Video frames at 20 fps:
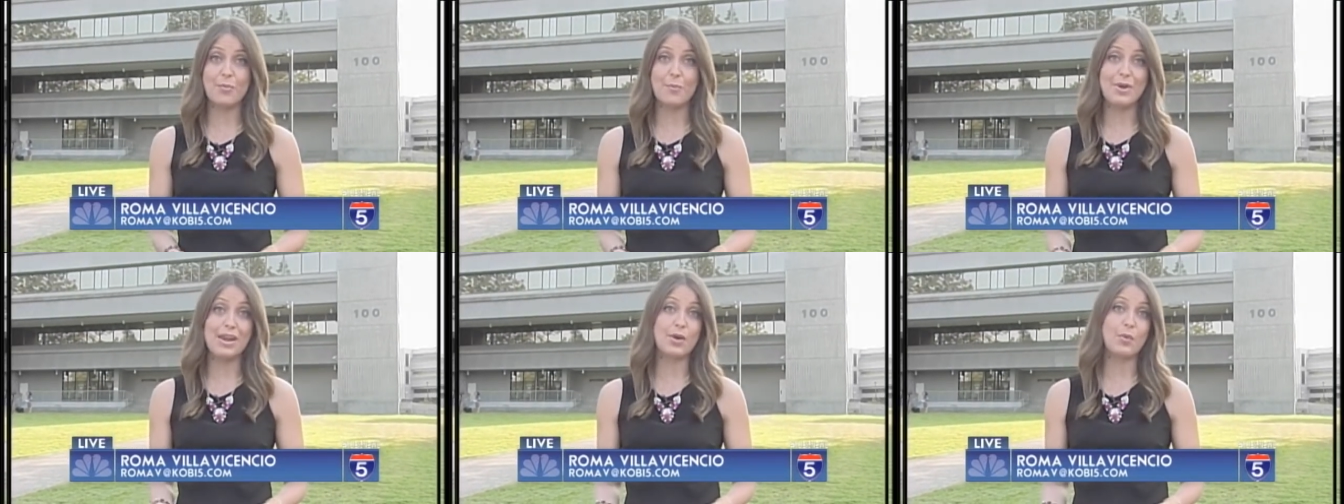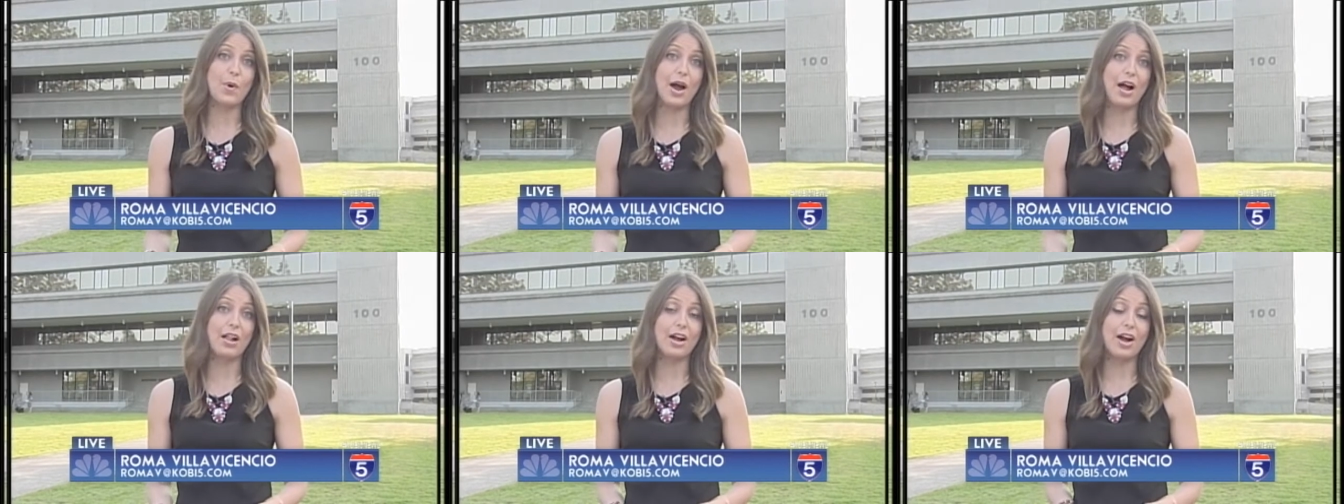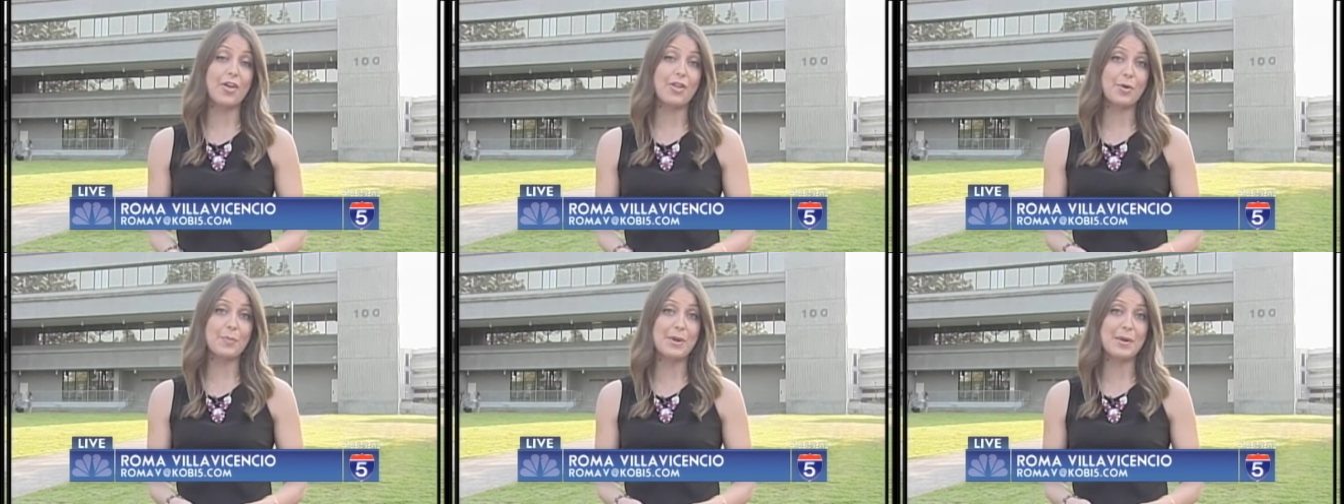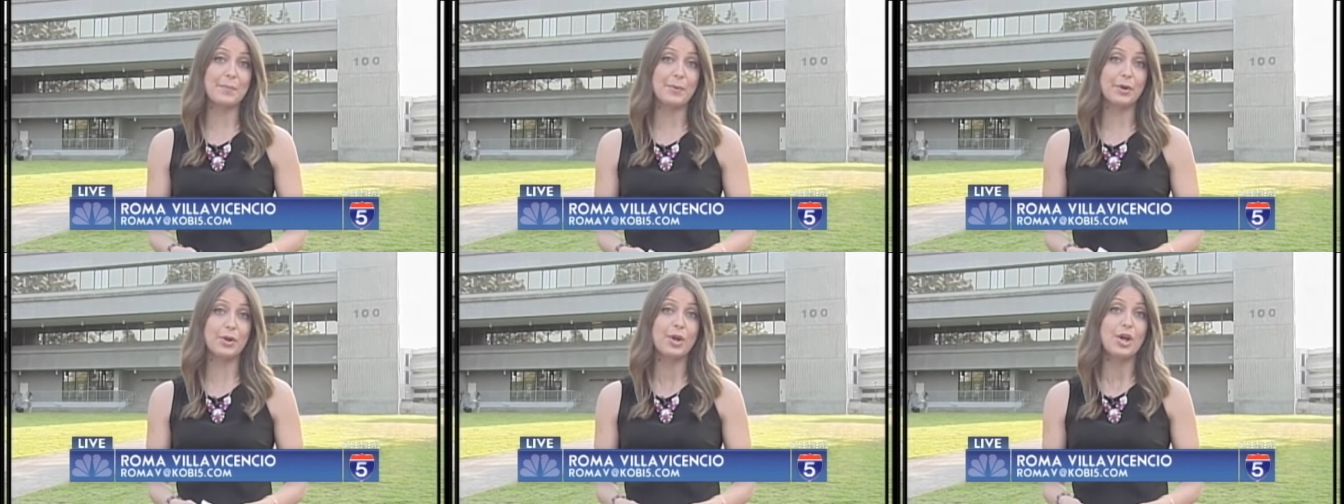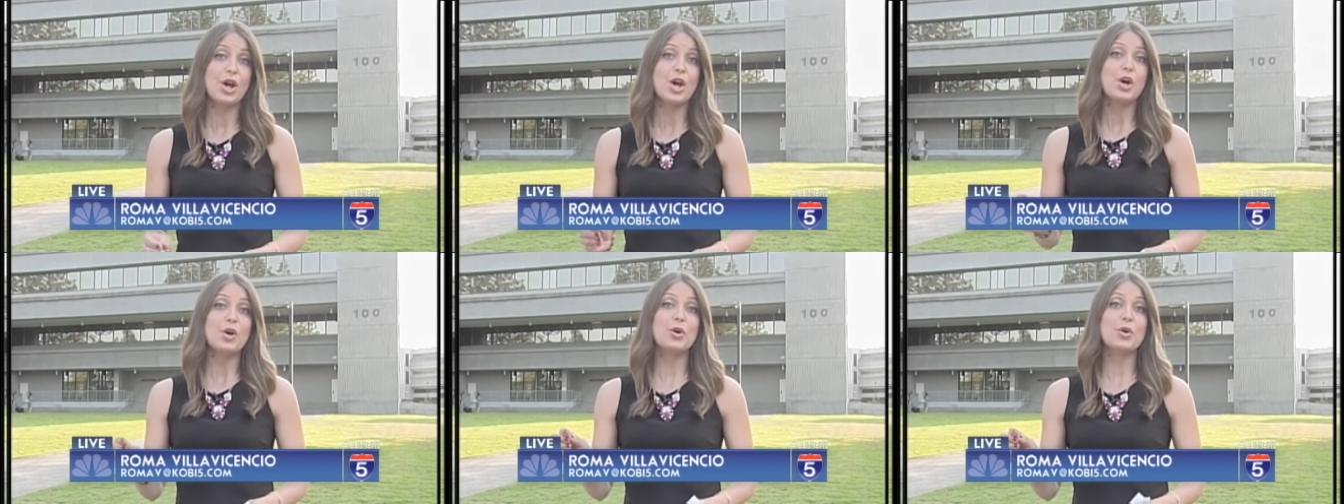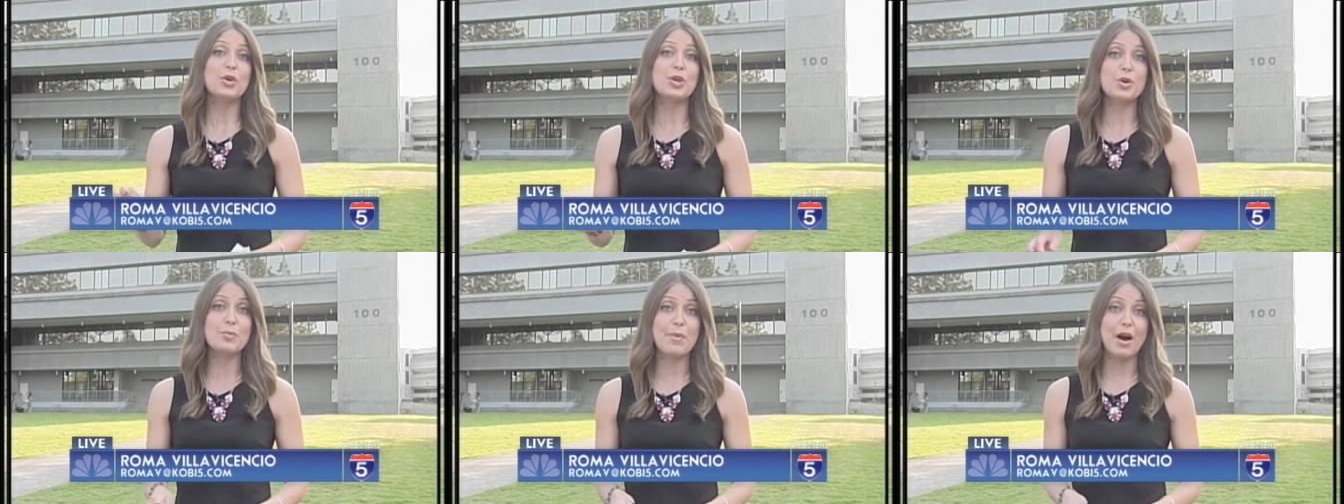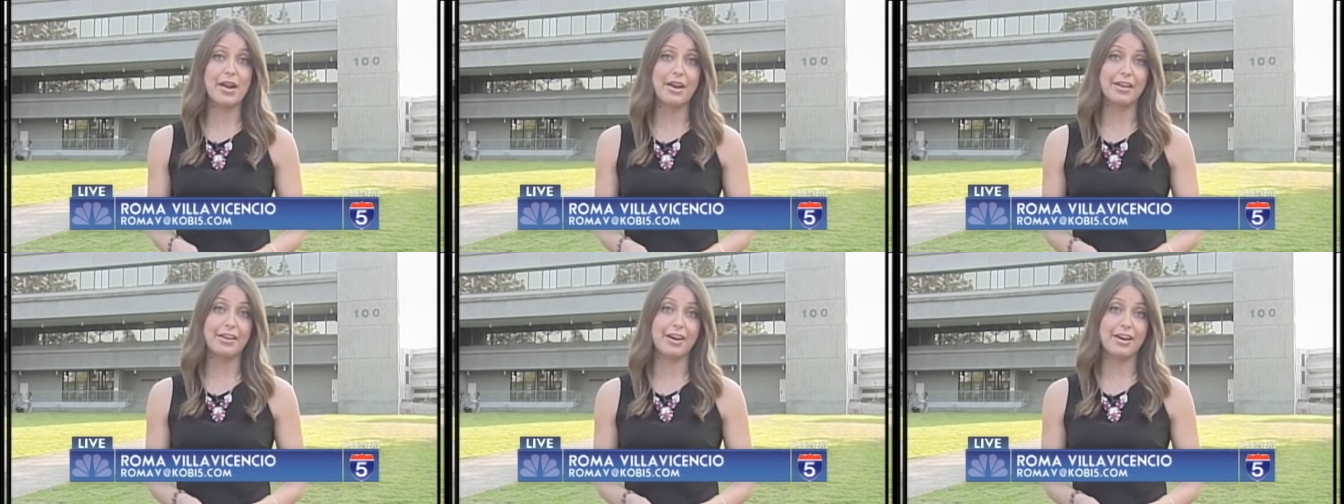Meanwhile, other people who knew
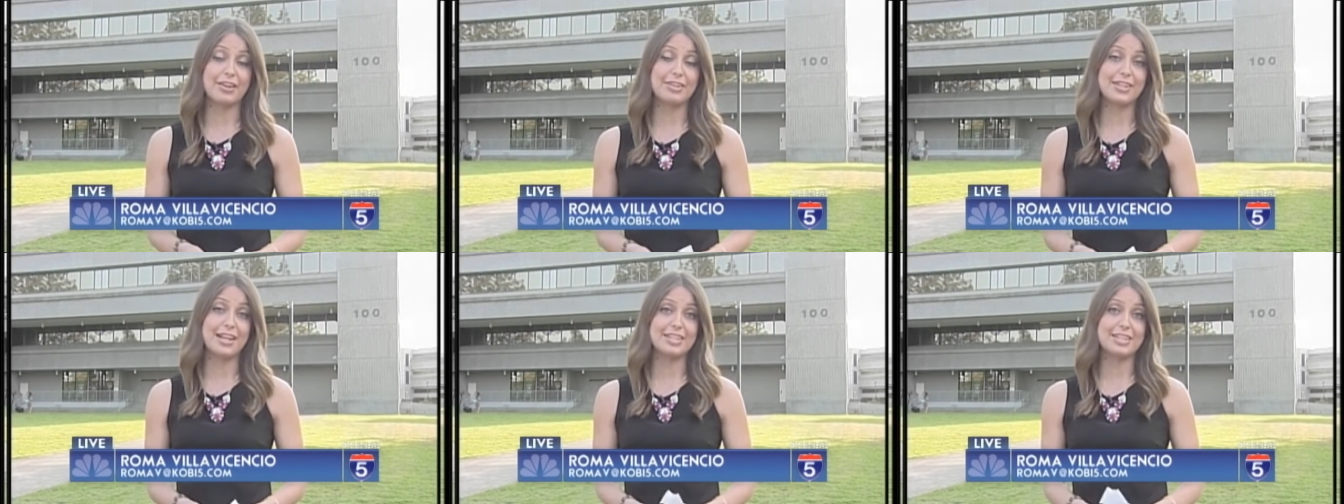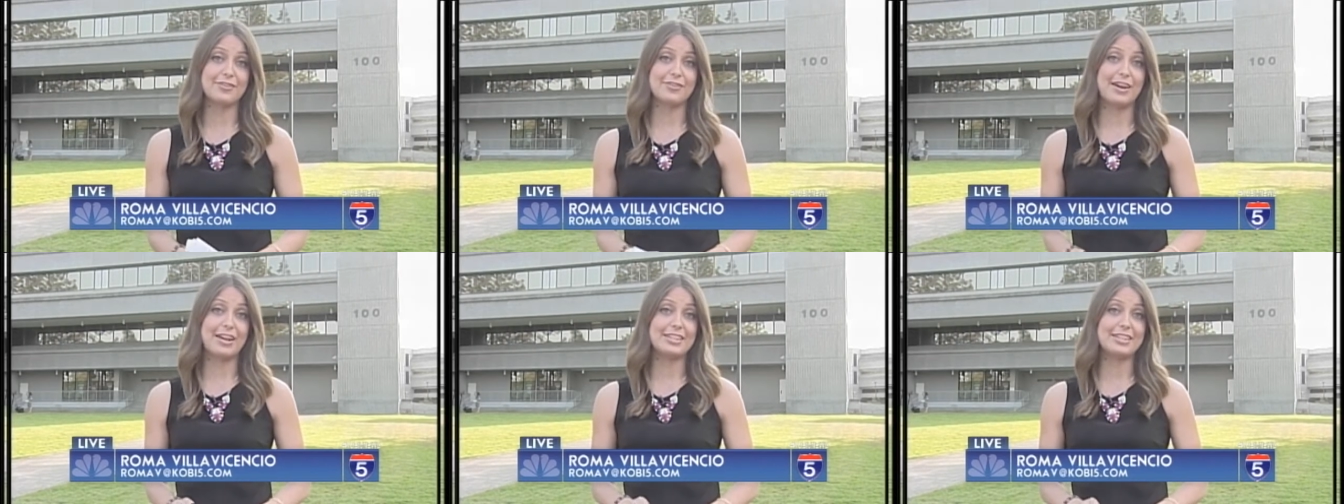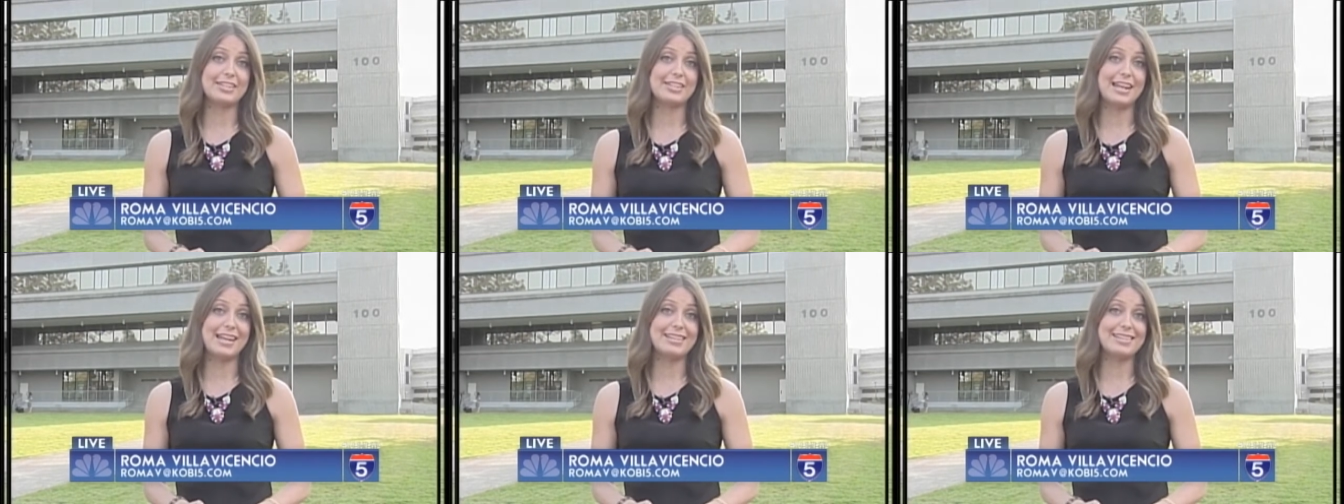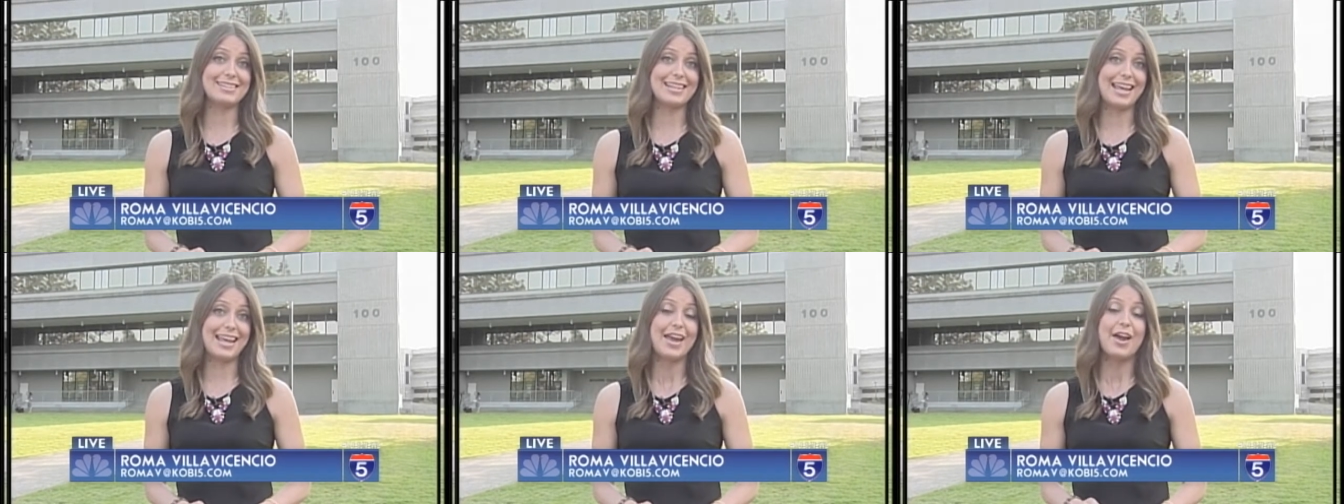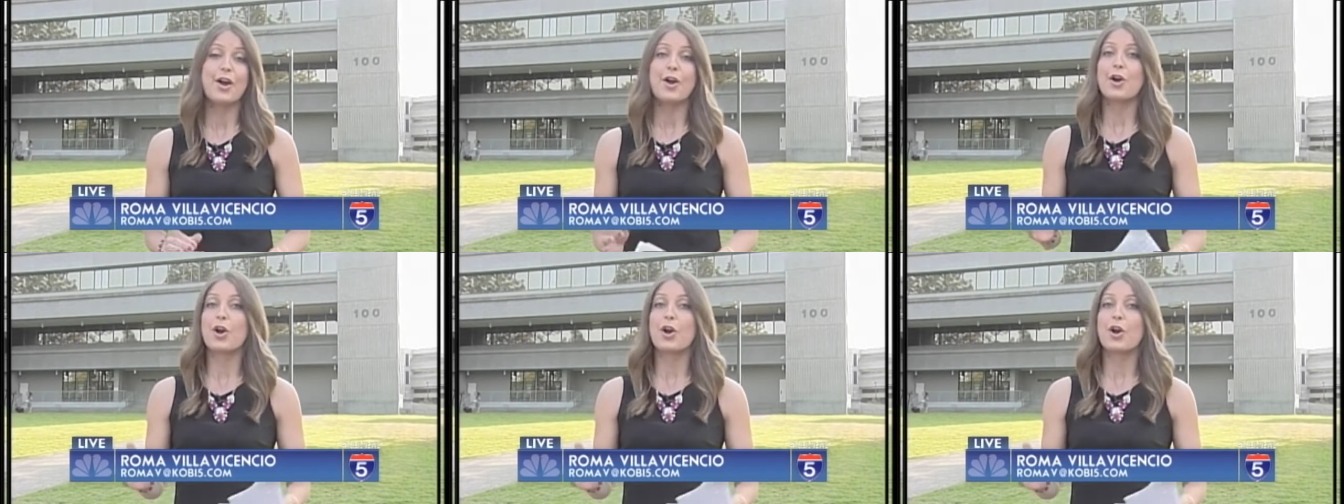Monica and testified today say